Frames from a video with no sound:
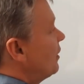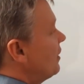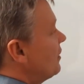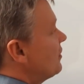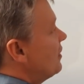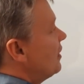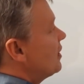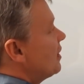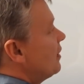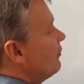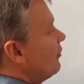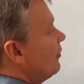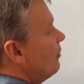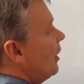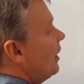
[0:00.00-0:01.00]
because this
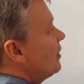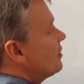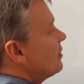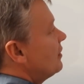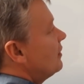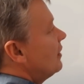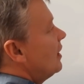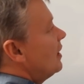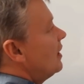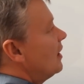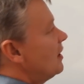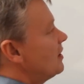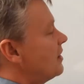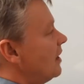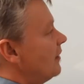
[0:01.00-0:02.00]
information
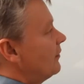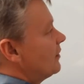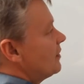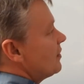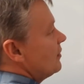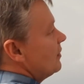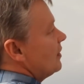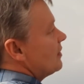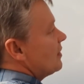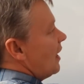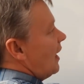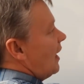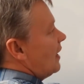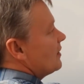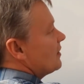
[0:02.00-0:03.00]
is given to us
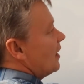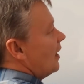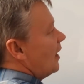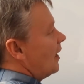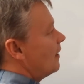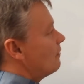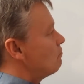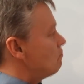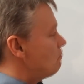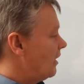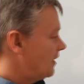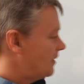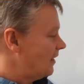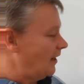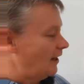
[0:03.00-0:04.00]
as a
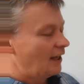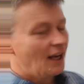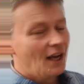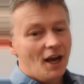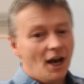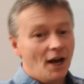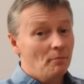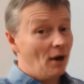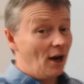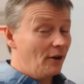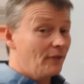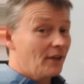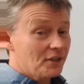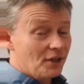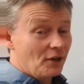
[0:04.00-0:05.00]
meter. Um, I
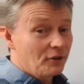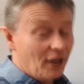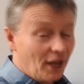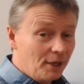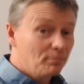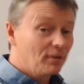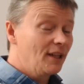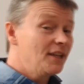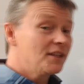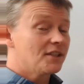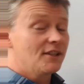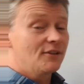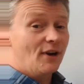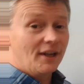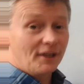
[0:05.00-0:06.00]
hope that's okay. Please
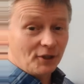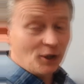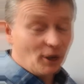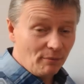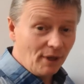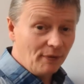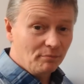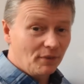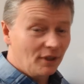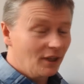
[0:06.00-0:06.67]
do add a comment